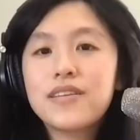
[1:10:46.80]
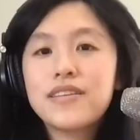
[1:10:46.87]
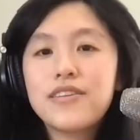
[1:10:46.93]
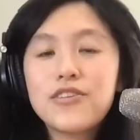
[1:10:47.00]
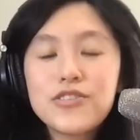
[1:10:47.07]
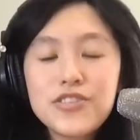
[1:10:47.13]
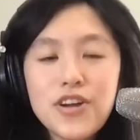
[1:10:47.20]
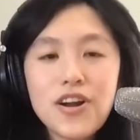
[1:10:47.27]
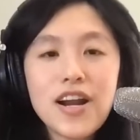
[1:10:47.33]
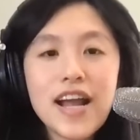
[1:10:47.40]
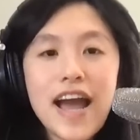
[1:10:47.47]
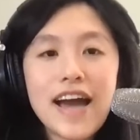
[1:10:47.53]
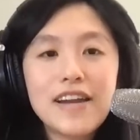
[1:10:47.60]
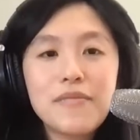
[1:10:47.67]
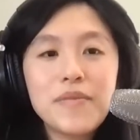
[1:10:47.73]
the Earth Star
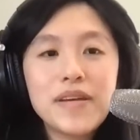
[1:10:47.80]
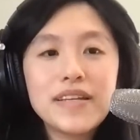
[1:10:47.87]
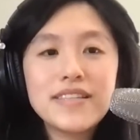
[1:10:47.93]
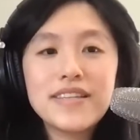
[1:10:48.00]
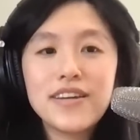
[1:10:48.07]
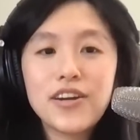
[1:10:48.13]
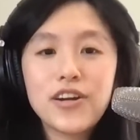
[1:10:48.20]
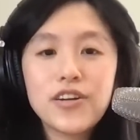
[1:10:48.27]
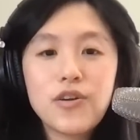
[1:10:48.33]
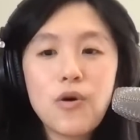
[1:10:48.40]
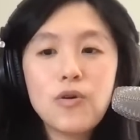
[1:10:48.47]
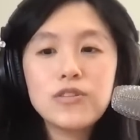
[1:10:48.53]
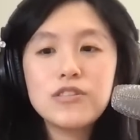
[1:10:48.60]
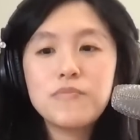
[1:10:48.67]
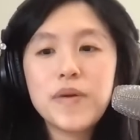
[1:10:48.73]
Academy is here to
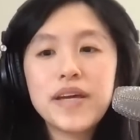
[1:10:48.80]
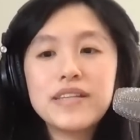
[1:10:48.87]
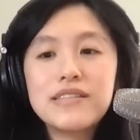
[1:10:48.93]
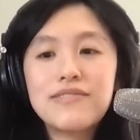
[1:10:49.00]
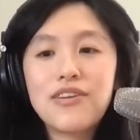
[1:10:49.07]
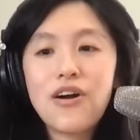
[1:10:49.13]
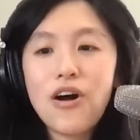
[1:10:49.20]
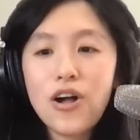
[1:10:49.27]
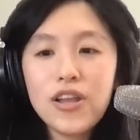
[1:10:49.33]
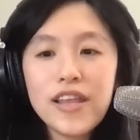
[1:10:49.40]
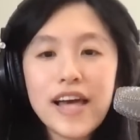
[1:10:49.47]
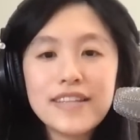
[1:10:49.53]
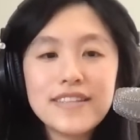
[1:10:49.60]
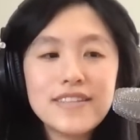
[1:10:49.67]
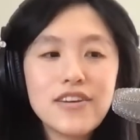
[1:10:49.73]
hold space for all
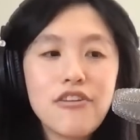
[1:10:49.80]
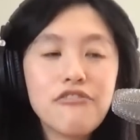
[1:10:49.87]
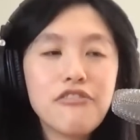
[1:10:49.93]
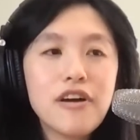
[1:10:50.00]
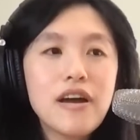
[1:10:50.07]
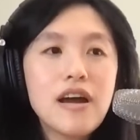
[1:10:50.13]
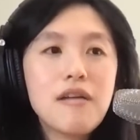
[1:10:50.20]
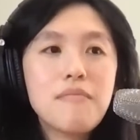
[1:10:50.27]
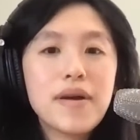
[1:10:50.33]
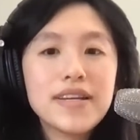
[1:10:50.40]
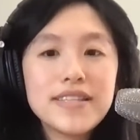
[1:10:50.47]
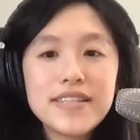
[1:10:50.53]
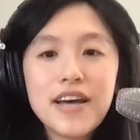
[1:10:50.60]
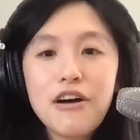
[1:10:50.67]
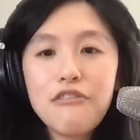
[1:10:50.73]
that stuff.
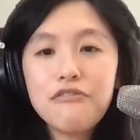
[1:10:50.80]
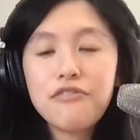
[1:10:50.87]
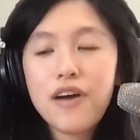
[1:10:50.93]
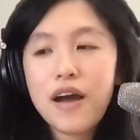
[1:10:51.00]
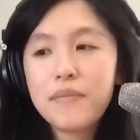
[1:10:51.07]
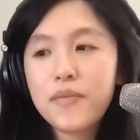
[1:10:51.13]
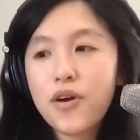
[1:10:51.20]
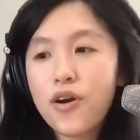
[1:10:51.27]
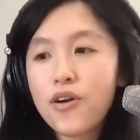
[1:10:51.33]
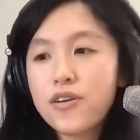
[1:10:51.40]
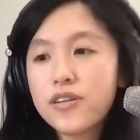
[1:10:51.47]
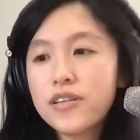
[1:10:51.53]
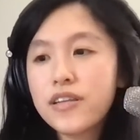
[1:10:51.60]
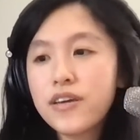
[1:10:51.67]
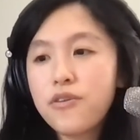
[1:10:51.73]
Myself, I'm
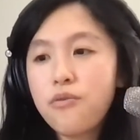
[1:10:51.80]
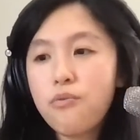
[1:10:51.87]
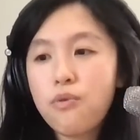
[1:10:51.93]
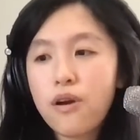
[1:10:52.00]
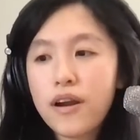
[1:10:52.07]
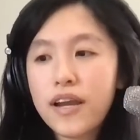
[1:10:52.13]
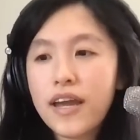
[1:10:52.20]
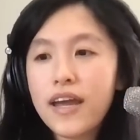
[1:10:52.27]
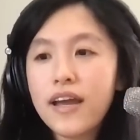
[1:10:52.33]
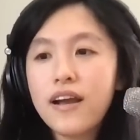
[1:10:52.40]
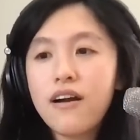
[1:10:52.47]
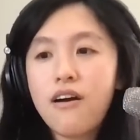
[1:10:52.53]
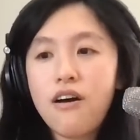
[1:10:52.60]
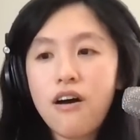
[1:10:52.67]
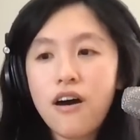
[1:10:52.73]
currently
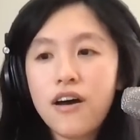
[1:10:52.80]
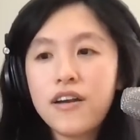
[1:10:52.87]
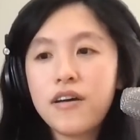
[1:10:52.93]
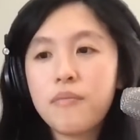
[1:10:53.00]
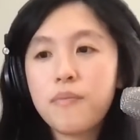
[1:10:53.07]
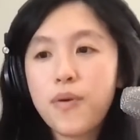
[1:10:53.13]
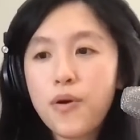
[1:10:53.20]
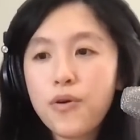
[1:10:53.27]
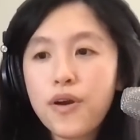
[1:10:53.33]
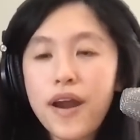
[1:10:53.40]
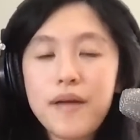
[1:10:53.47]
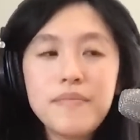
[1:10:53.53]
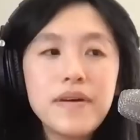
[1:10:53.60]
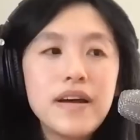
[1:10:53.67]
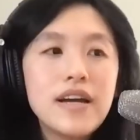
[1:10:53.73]
working on a
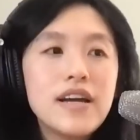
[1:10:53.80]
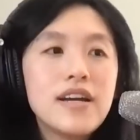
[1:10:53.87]
program